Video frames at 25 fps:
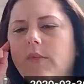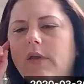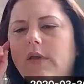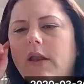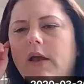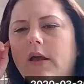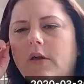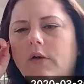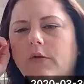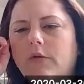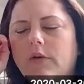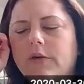
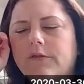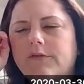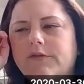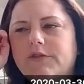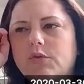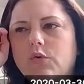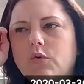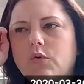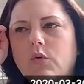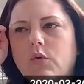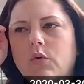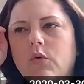coming
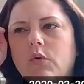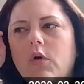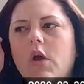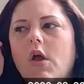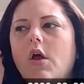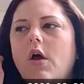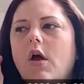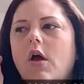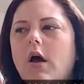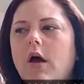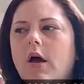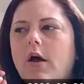out of
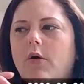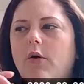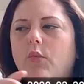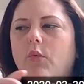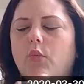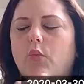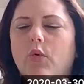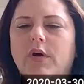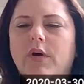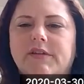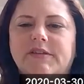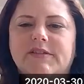school,
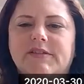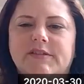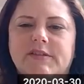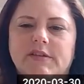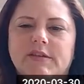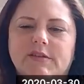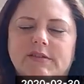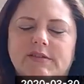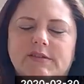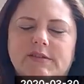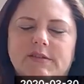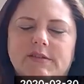
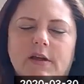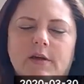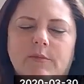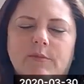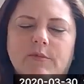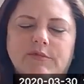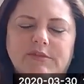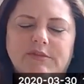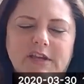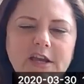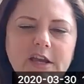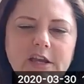was
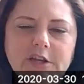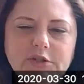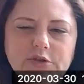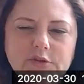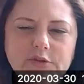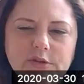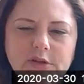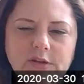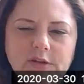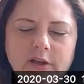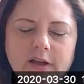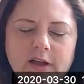this. It was a
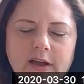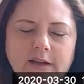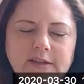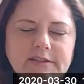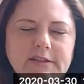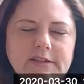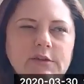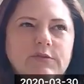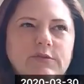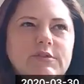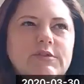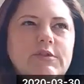history
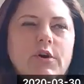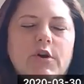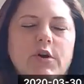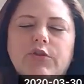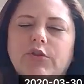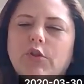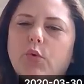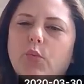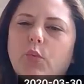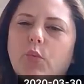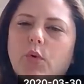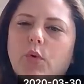class, and it
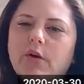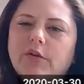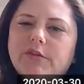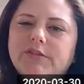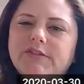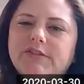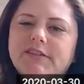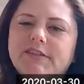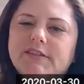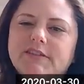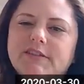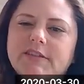was called "The
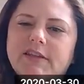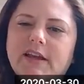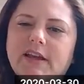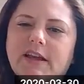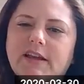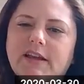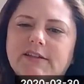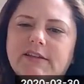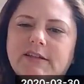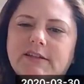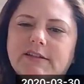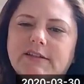World
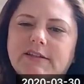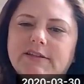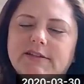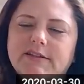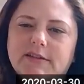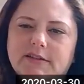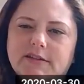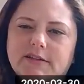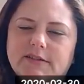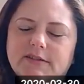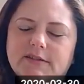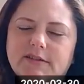Since
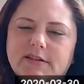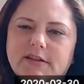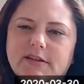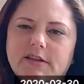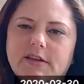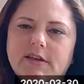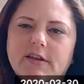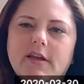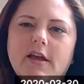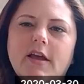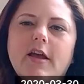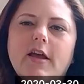
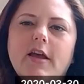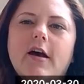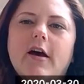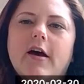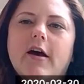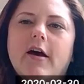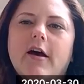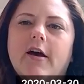1960."